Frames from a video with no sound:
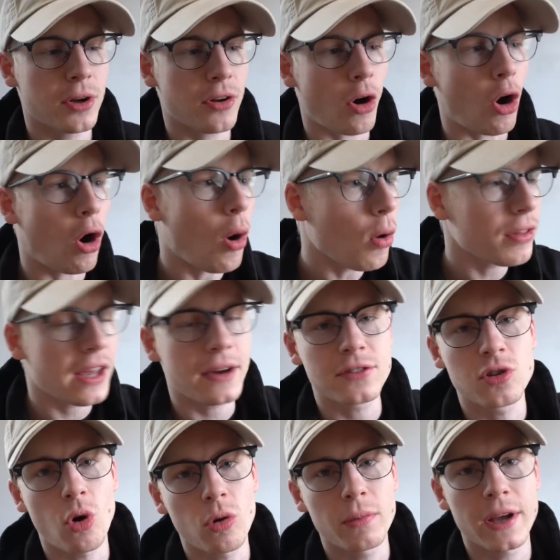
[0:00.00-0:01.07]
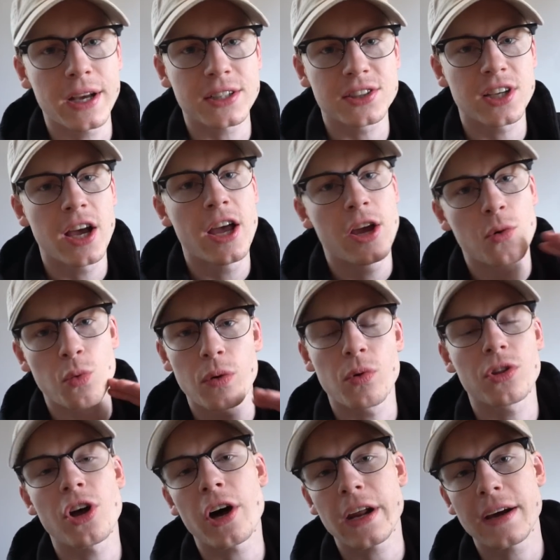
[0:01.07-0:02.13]
But all they have told me is we
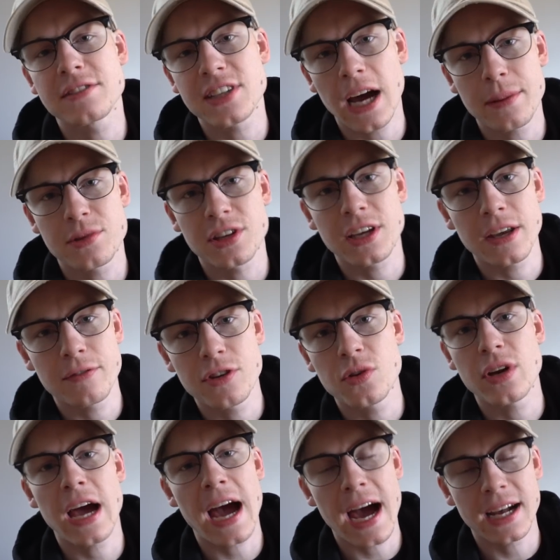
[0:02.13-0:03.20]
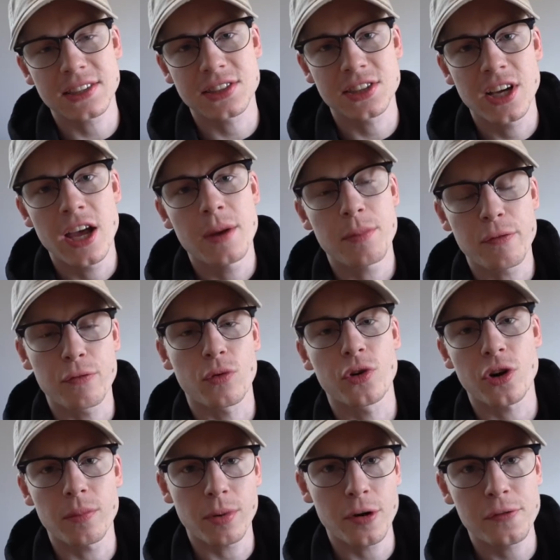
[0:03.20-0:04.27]
will not have time to give you the hats
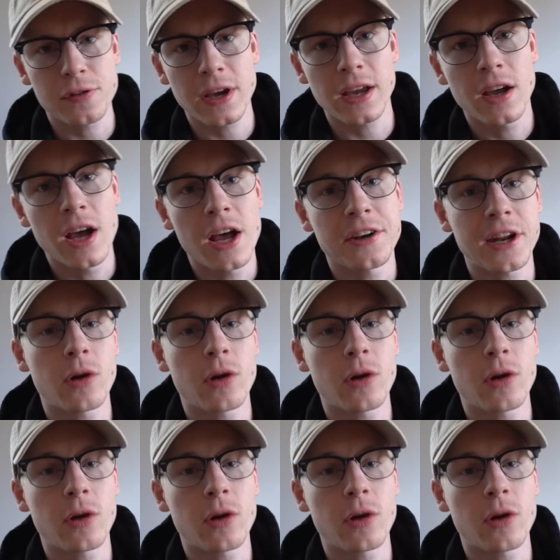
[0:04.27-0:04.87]
before your birthday,